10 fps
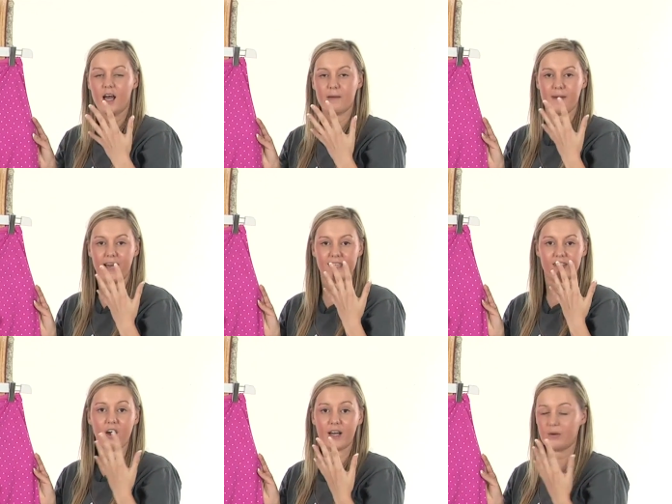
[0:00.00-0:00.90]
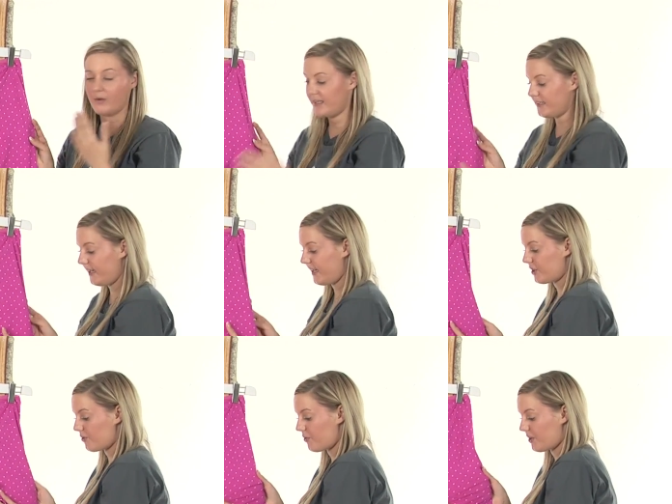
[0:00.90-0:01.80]
um, and high quality.
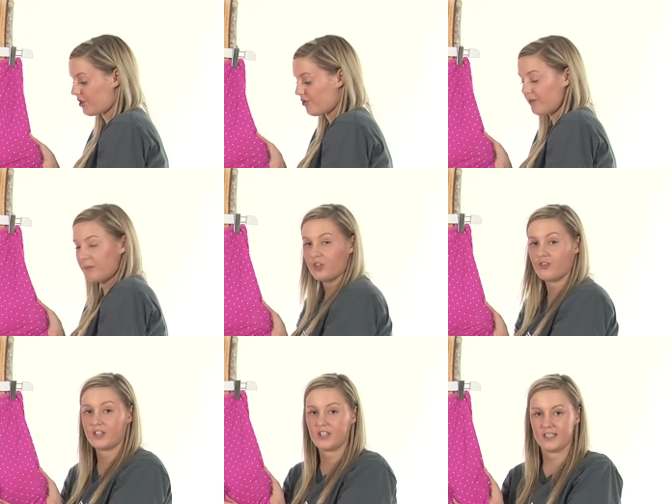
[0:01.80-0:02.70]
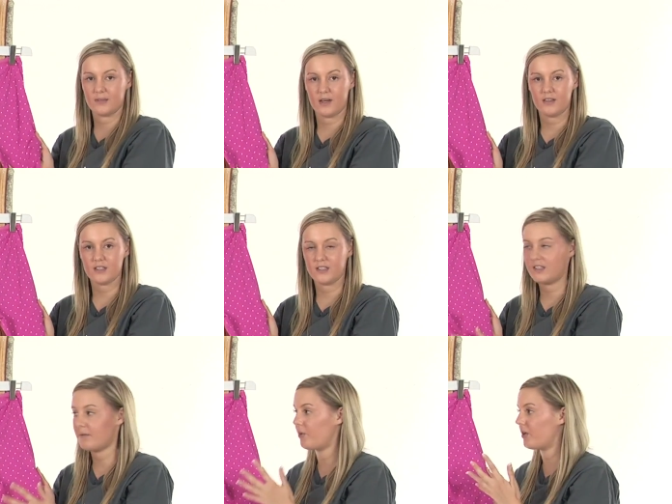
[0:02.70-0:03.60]
It's extremely stretchy as well, so it's
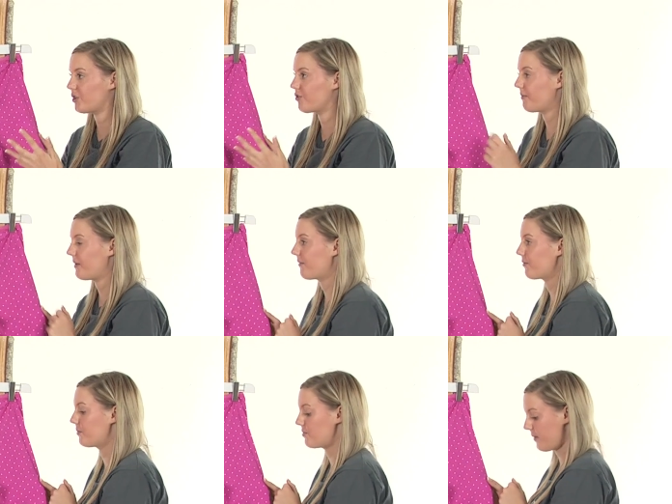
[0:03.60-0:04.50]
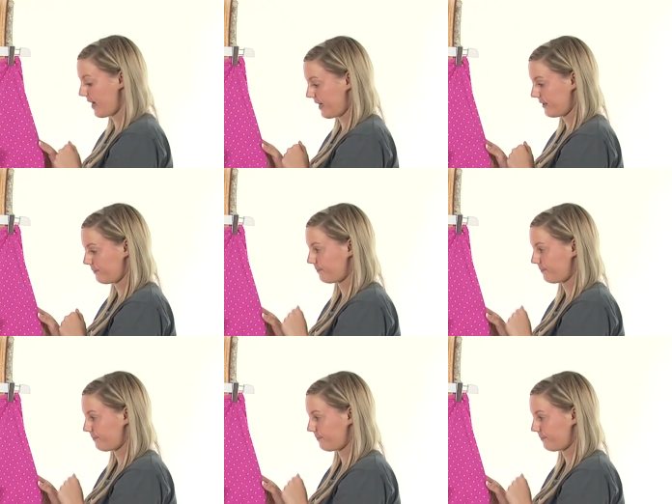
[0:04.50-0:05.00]
going to be extremely comfortable to wear.